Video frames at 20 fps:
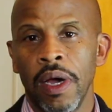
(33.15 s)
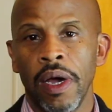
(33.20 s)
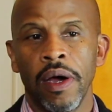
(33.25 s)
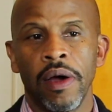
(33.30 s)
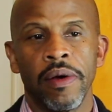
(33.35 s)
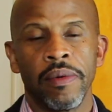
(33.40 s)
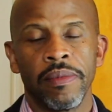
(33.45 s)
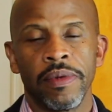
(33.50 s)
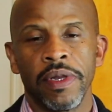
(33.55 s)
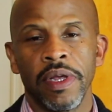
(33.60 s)

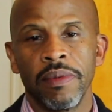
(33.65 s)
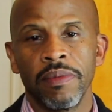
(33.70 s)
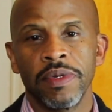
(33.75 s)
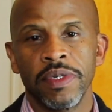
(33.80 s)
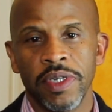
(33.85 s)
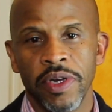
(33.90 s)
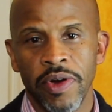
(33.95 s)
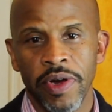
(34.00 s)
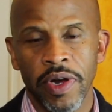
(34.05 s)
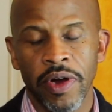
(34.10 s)
Um, my name
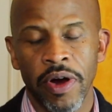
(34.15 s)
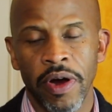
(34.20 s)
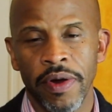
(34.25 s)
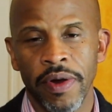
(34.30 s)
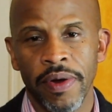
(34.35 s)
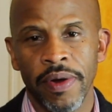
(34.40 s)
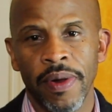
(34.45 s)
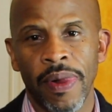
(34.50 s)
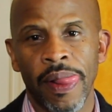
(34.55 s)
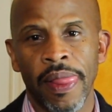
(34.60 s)
is Jerry
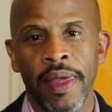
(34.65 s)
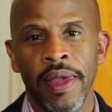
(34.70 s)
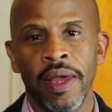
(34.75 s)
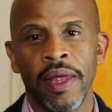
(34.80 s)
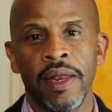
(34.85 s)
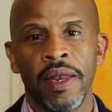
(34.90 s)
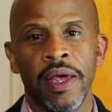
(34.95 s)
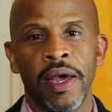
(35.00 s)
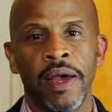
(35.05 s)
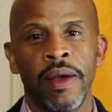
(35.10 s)
Carter,
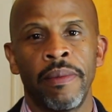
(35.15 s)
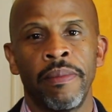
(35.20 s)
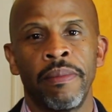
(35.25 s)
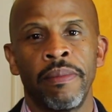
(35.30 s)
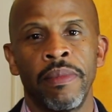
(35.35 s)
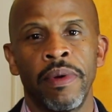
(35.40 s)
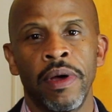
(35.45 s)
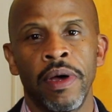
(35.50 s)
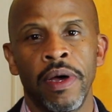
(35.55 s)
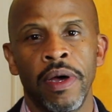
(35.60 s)
and
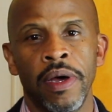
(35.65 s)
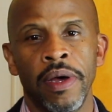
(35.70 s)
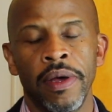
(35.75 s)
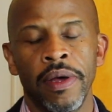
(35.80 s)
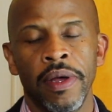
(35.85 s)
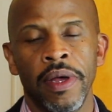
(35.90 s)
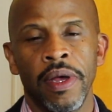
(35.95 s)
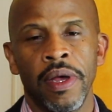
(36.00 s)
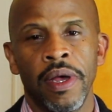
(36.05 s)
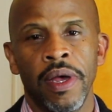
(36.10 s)
I'm
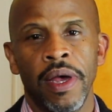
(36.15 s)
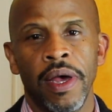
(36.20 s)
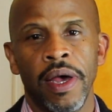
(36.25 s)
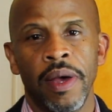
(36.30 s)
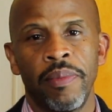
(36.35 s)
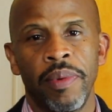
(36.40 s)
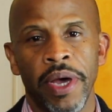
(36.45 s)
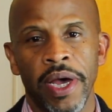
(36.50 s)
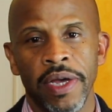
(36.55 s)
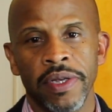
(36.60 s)

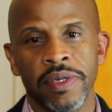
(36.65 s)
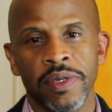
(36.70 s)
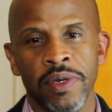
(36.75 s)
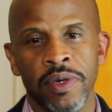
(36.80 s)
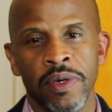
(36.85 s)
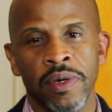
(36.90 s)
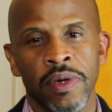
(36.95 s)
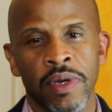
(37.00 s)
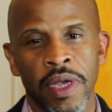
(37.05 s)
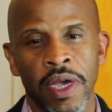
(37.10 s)
uh, a
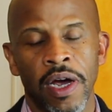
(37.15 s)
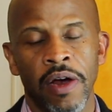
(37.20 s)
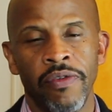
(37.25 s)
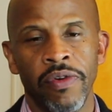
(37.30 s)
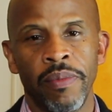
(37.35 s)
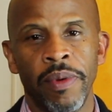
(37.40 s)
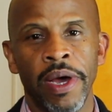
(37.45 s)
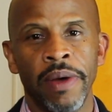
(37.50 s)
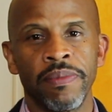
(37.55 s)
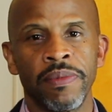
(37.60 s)
pastor at
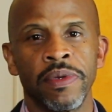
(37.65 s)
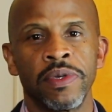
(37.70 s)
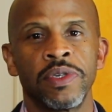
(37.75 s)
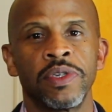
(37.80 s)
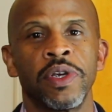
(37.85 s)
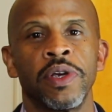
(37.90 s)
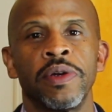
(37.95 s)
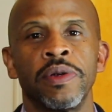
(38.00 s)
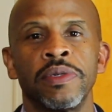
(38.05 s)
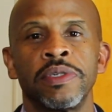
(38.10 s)
Calvary
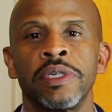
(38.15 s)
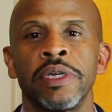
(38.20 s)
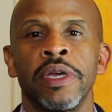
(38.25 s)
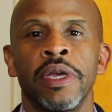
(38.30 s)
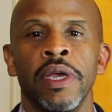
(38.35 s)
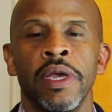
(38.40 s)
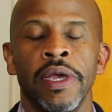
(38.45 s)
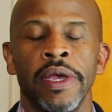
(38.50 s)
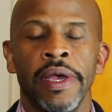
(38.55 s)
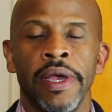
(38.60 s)
Baptist Church
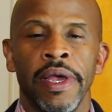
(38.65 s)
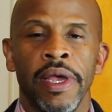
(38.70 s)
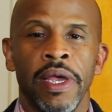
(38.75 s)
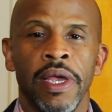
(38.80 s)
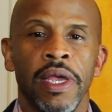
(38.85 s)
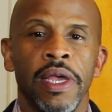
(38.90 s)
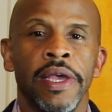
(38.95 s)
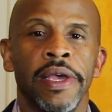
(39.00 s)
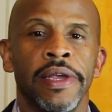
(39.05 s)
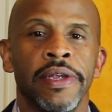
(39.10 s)

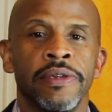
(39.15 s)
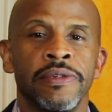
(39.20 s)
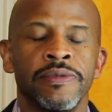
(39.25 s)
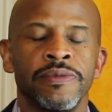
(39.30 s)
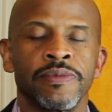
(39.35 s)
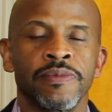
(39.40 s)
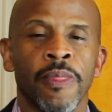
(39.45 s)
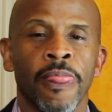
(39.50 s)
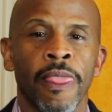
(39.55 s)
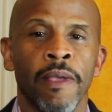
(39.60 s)

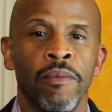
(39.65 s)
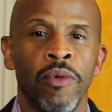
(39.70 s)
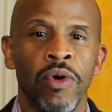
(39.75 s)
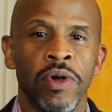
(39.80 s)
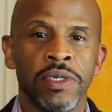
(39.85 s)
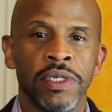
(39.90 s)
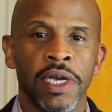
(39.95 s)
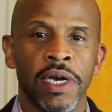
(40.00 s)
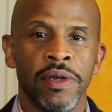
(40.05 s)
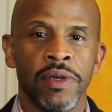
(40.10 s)
in
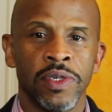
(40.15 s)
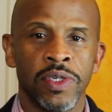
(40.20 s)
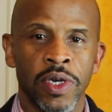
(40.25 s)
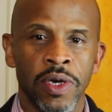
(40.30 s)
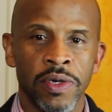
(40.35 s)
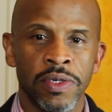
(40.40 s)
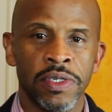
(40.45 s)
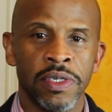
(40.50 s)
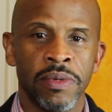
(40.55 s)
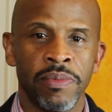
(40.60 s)
Morristown, New
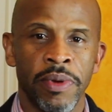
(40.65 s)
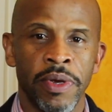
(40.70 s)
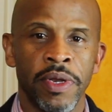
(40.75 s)
Jersey.